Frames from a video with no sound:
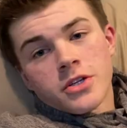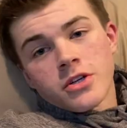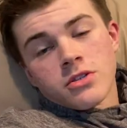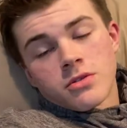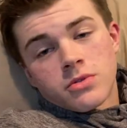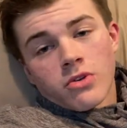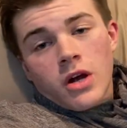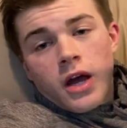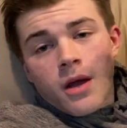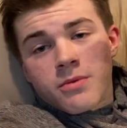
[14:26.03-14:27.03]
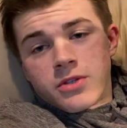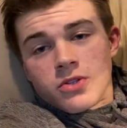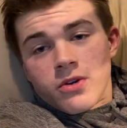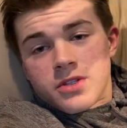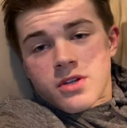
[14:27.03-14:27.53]
sure you subscribe and
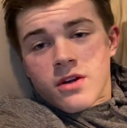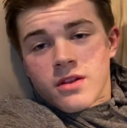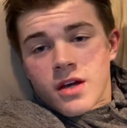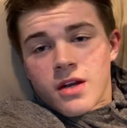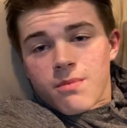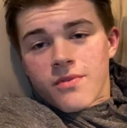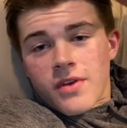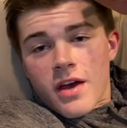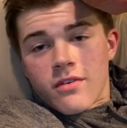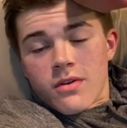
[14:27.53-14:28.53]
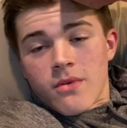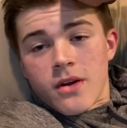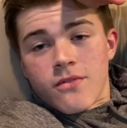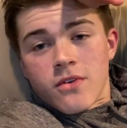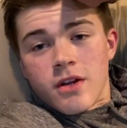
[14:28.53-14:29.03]
join the starting lineup if you haven't
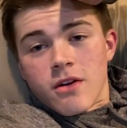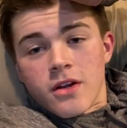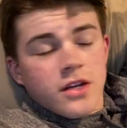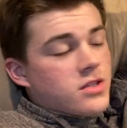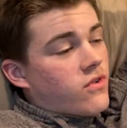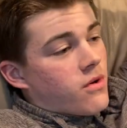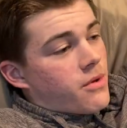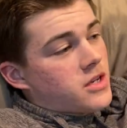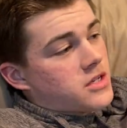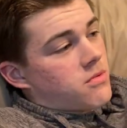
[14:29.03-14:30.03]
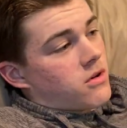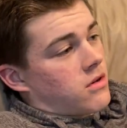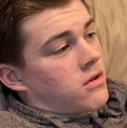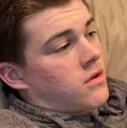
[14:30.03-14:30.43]
already for here at X4 Baseball.